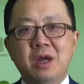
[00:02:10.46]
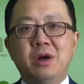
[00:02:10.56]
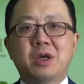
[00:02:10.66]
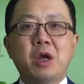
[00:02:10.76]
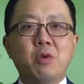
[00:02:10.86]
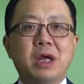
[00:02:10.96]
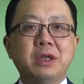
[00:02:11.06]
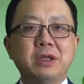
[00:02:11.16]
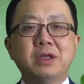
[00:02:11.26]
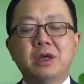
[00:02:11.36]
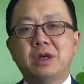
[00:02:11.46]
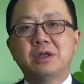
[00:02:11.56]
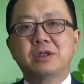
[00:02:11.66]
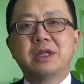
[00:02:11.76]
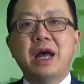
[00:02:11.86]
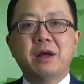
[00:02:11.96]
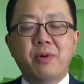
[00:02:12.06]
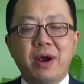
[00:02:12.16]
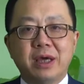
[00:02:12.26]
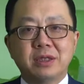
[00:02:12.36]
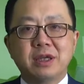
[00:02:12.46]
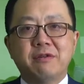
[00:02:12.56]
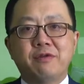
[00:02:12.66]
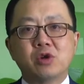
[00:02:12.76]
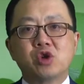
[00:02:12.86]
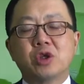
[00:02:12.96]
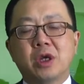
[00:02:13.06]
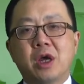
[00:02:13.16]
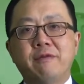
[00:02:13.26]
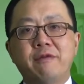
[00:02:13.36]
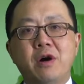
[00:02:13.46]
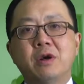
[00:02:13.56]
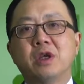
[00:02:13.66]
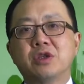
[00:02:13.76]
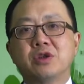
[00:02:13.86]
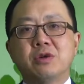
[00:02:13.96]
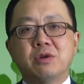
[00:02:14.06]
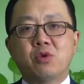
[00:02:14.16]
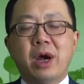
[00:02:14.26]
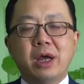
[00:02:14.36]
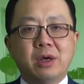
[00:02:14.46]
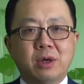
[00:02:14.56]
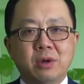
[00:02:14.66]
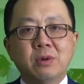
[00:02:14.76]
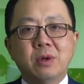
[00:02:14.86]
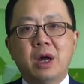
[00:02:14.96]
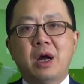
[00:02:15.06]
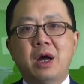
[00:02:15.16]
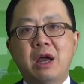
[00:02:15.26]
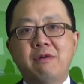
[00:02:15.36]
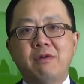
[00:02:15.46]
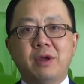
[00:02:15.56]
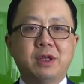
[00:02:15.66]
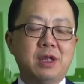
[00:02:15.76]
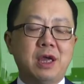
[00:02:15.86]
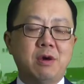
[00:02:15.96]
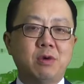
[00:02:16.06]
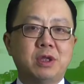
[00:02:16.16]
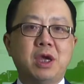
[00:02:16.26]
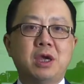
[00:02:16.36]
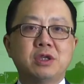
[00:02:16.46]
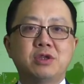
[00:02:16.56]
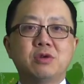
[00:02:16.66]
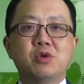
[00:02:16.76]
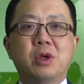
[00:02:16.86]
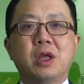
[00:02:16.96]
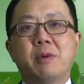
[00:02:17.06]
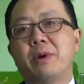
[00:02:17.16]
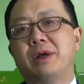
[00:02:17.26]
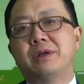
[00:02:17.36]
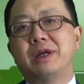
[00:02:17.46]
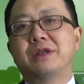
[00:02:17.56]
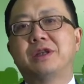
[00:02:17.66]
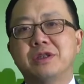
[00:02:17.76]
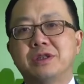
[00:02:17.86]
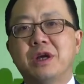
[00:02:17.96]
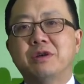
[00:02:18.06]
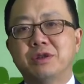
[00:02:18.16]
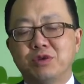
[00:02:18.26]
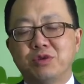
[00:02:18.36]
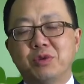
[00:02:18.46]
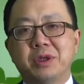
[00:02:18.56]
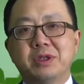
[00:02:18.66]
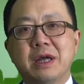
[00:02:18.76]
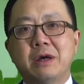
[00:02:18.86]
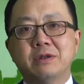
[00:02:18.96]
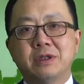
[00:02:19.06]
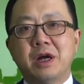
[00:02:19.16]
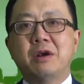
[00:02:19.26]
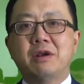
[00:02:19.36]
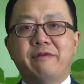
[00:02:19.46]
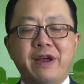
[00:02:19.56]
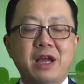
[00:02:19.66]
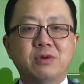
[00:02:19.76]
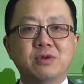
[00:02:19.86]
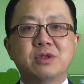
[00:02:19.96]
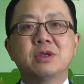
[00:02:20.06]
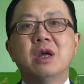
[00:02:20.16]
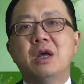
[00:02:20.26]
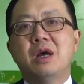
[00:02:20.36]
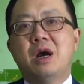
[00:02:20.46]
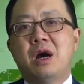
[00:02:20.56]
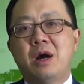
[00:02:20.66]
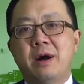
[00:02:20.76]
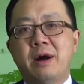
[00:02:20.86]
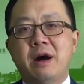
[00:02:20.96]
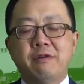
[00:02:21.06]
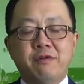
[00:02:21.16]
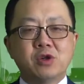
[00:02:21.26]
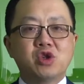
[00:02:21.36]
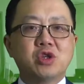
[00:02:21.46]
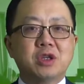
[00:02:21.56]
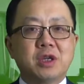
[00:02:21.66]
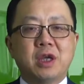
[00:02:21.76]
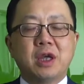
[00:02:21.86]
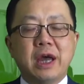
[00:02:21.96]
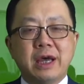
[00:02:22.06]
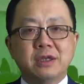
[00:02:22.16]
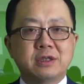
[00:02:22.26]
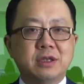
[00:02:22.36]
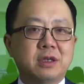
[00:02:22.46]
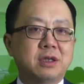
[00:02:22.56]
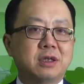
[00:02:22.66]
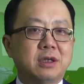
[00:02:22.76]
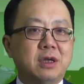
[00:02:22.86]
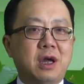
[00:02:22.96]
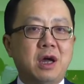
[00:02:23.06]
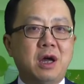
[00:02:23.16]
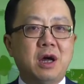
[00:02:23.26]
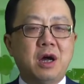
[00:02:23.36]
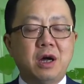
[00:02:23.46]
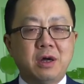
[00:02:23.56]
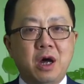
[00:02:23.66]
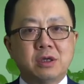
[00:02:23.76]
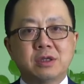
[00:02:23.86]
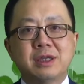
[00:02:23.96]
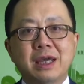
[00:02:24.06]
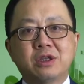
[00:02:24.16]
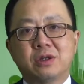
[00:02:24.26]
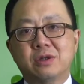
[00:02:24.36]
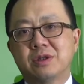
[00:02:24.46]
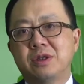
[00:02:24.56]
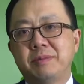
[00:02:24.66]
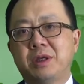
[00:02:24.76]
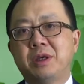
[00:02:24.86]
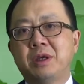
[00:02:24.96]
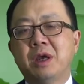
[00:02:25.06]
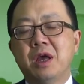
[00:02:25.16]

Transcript: Okay, regarding the stock price, unfortunately, our volume is still quite low. Every day is still trading around like $10,000 to $20,000 values. Unfortunately, I think our sector, CBD,